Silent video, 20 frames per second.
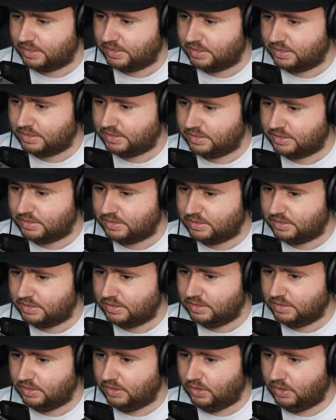Baldur's Gate
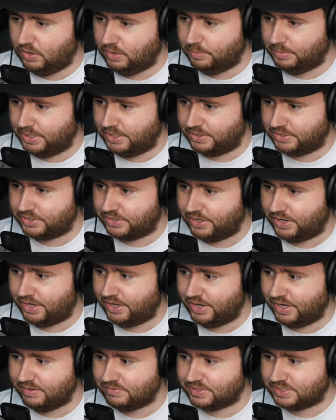right now. Oh my
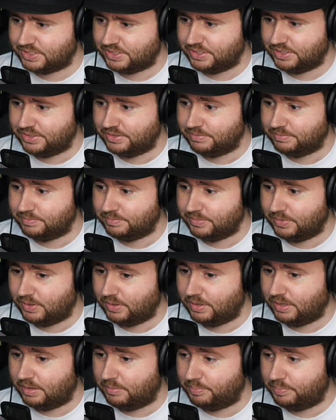god, I've seen
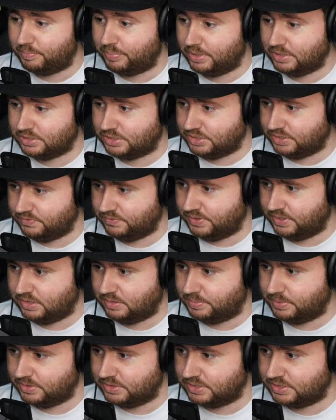a bunch of
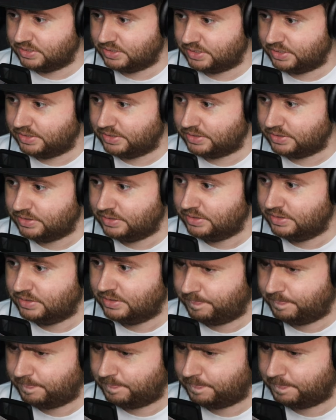developers. you know why?
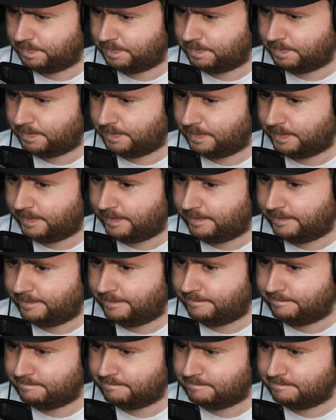you know why they're
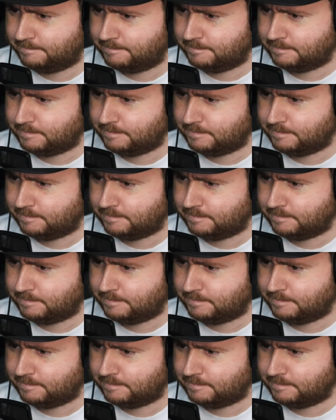upset?